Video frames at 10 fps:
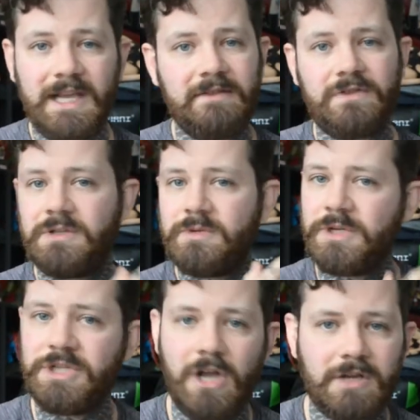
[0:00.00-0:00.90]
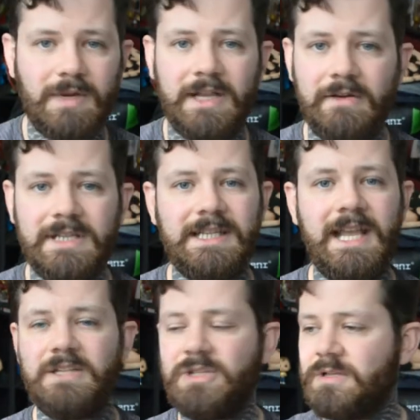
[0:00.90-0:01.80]
again, I've started watching Cosplay Chris
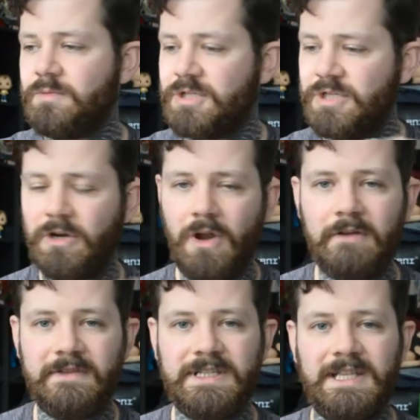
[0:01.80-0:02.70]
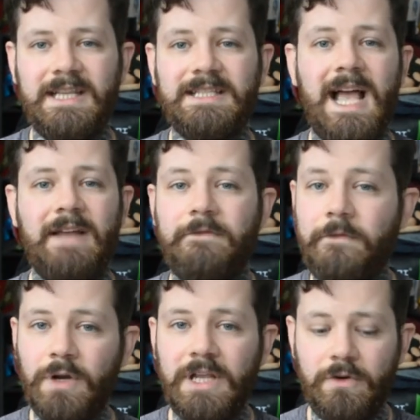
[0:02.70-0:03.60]
again, started watching a lot of his things, and
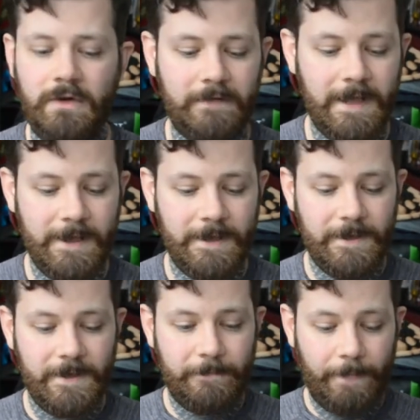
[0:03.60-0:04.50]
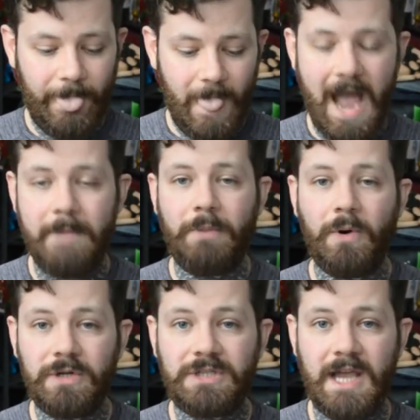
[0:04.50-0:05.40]
funnily enough, I
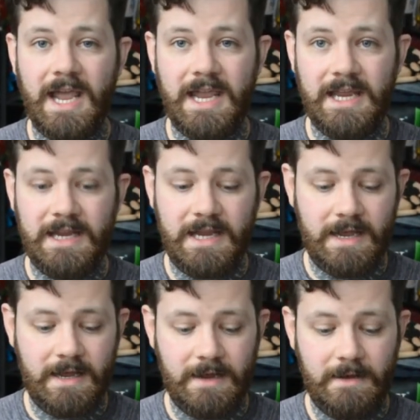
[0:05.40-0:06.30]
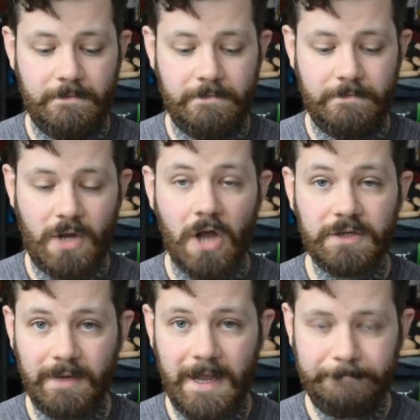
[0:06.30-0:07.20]
bought a um,
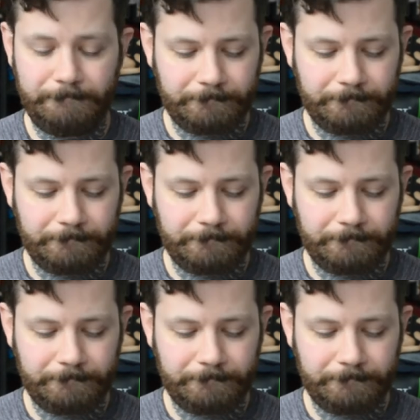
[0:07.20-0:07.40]
cosplay